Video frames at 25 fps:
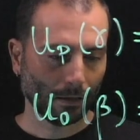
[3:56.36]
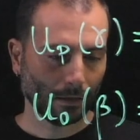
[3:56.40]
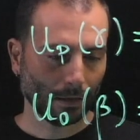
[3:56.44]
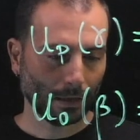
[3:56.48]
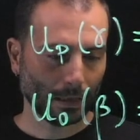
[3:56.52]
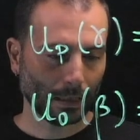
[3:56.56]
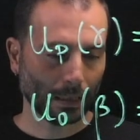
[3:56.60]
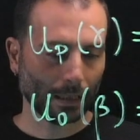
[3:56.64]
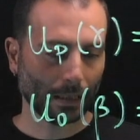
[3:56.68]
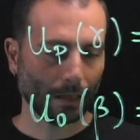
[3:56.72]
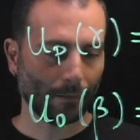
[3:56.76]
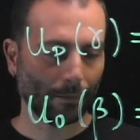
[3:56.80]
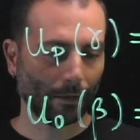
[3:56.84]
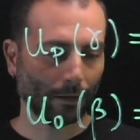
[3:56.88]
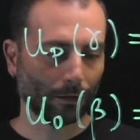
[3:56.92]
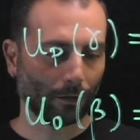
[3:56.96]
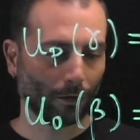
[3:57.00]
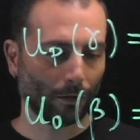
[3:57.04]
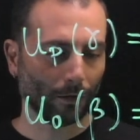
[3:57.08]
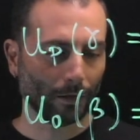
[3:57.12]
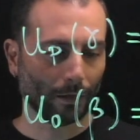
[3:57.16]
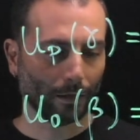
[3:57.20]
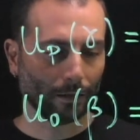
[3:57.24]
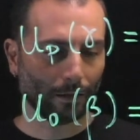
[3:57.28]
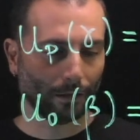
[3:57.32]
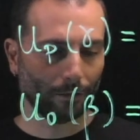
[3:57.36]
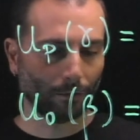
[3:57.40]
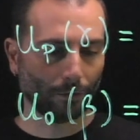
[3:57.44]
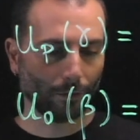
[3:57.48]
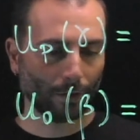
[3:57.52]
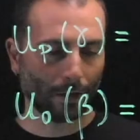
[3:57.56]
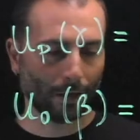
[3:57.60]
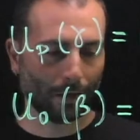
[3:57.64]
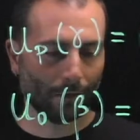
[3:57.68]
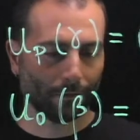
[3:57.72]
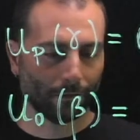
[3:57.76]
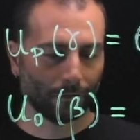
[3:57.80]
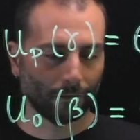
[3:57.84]
Ising Hamiltonian that we
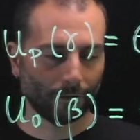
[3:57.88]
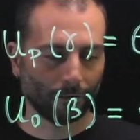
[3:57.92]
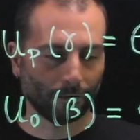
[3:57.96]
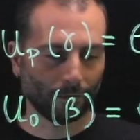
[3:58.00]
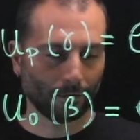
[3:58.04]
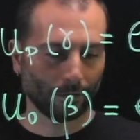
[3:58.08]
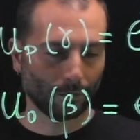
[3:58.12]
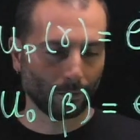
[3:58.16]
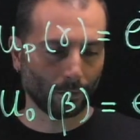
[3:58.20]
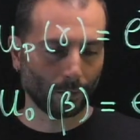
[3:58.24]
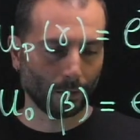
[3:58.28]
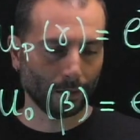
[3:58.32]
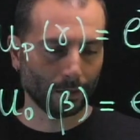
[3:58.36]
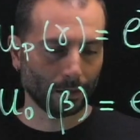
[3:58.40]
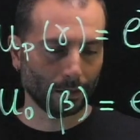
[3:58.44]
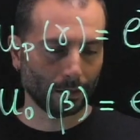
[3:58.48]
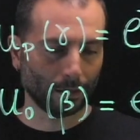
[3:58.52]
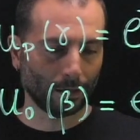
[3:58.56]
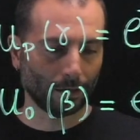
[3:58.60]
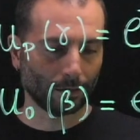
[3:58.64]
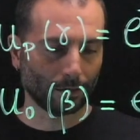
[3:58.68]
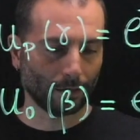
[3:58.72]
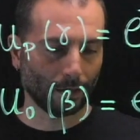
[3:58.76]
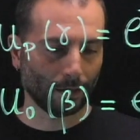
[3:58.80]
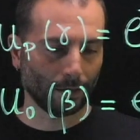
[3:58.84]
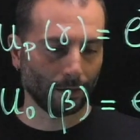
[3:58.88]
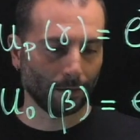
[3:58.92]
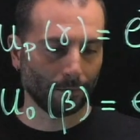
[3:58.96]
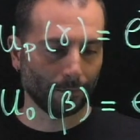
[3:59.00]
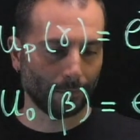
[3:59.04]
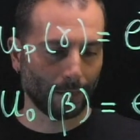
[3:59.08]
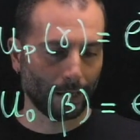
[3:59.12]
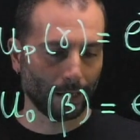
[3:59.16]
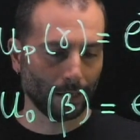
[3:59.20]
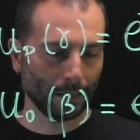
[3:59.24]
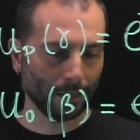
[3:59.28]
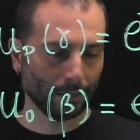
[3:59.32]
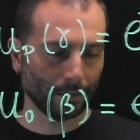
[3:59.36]
have written already
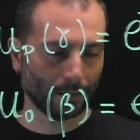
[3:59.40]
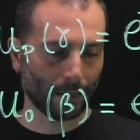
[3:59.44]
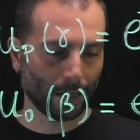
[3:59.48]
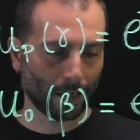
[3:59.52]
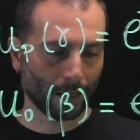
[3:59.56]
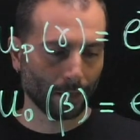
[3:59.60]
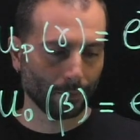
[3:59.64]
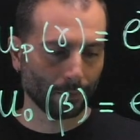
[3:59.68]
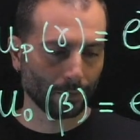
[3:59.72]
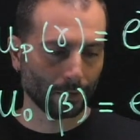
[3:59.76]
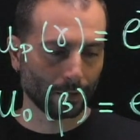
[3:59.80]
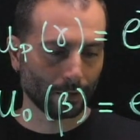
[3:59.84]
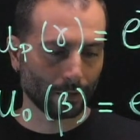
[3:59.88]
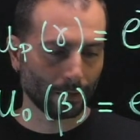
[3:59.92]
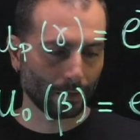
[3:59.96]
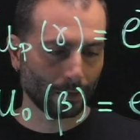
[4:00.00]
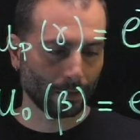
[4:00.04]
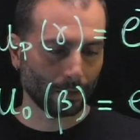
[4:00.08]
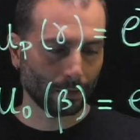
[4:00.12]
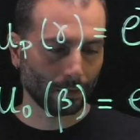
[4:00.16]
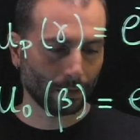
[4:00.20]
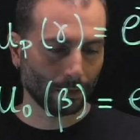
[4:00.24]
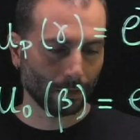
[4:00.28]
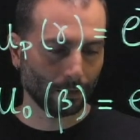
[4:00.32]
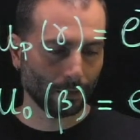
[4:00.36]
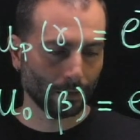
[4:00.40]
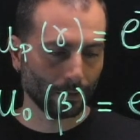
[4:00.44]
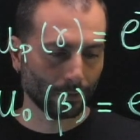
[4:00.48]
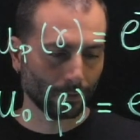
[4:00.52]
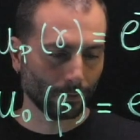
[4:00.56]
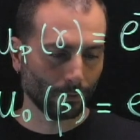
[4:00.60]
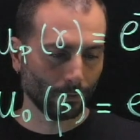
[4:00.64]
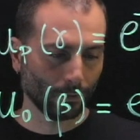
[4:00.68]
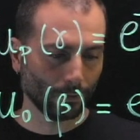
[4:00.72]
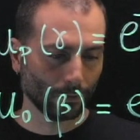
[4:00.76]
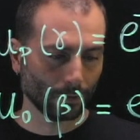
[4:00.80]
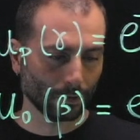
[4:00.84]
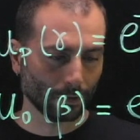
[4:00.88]
many times in this
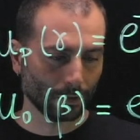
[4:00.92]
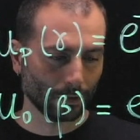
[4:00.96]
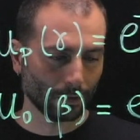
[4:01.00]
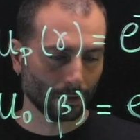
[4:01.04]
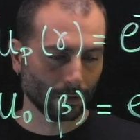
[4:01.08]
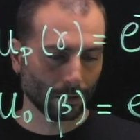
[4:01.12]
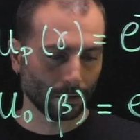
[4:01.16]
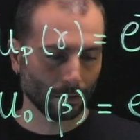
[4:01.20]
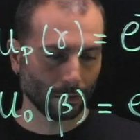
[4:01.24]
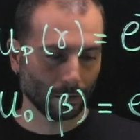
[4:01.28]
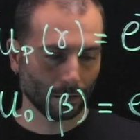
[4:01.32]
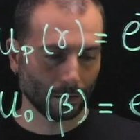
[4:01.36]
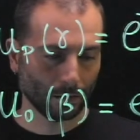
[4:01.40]
course.